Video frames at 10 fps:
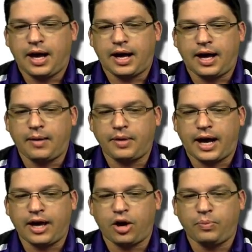Um,
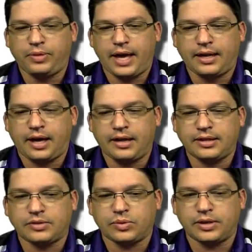I hope that uh,
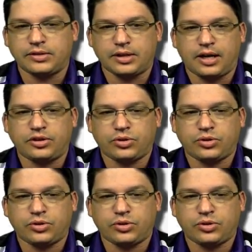this was uh,